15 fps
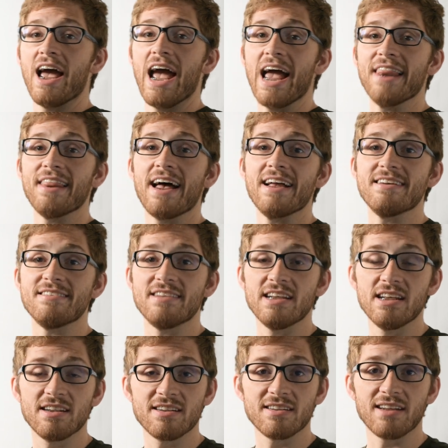And that
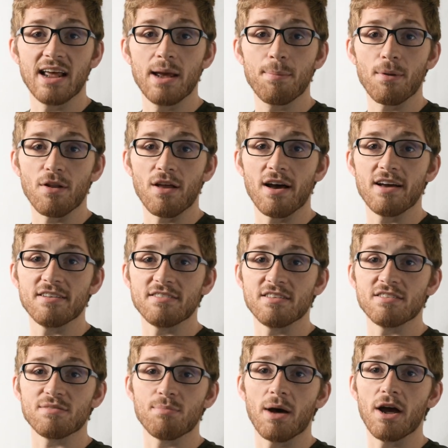
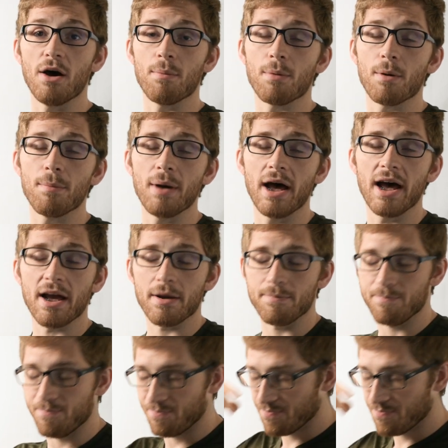destabilizes my upper back.